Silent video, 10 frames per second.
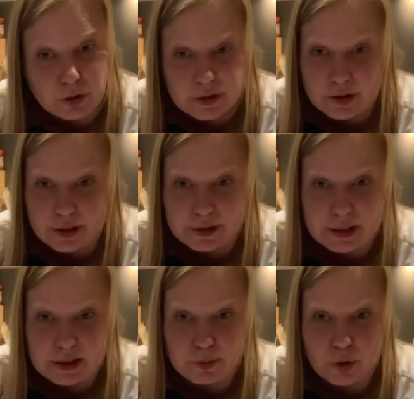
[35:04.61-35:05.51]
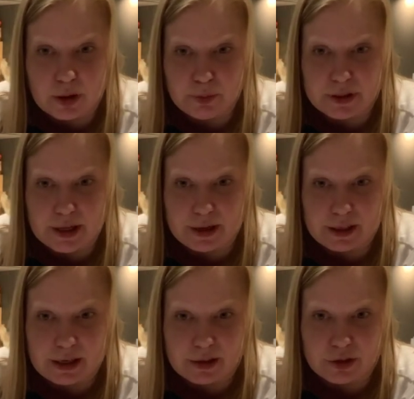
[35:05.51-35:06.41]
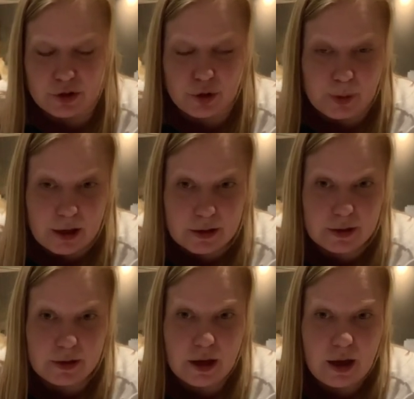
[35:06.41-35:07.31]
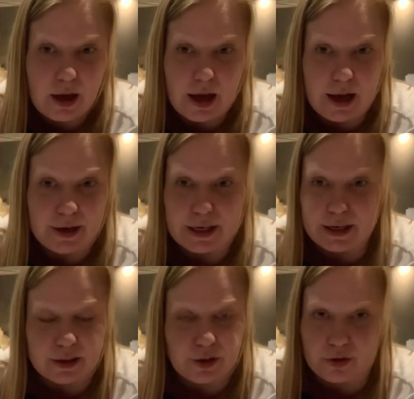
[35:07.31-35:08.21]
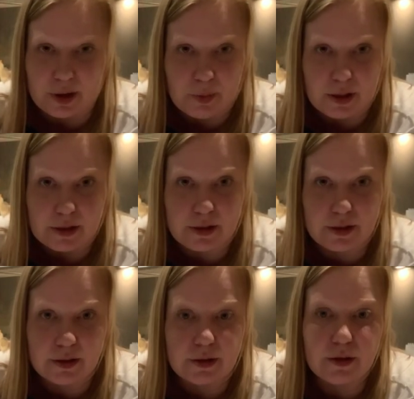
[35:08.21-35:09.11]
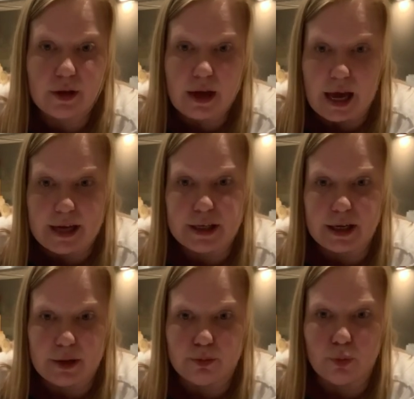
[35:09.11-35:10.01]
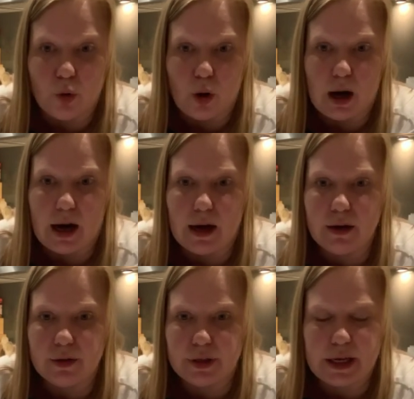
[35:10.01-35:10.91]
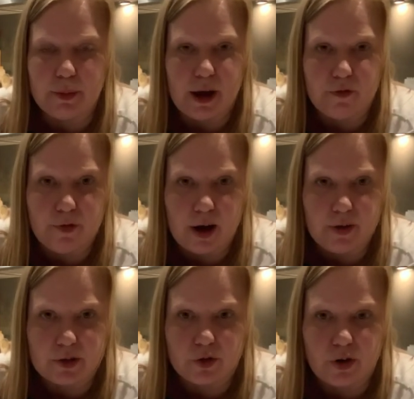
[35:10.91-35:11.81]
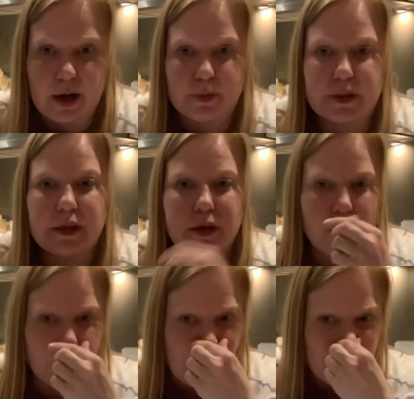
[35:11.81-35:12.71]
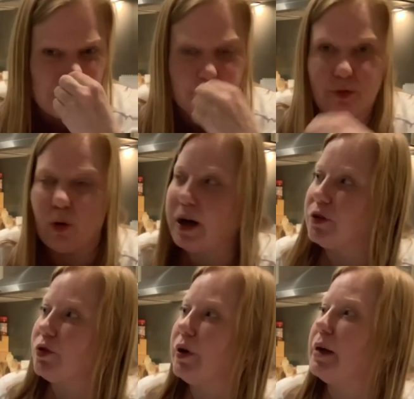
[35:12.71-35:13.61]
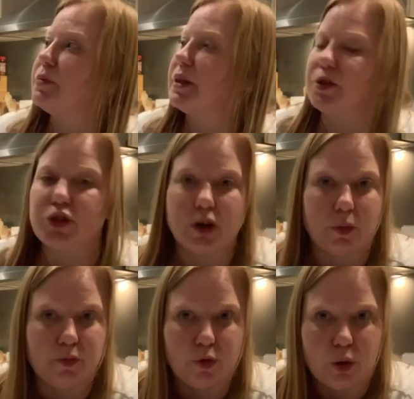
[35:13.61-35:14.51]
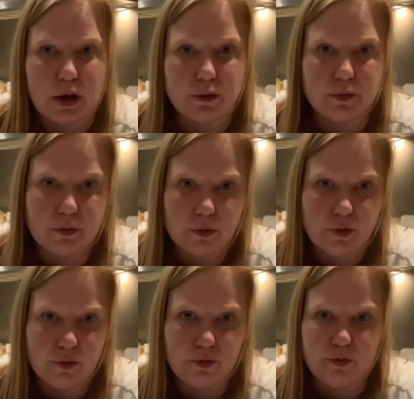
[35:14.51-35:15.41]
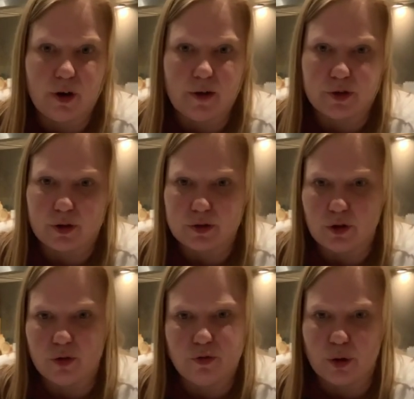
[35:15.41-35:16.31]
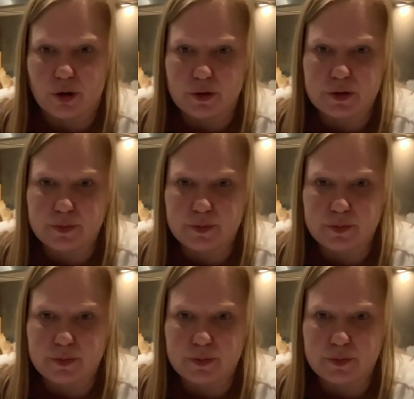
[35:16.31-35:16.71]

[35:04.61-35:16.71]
So condensed milk can be done in under $2 and in under 3 minutes. And you get more. You get about 500 grams rather than 400 grams at the shop for $5 or $4.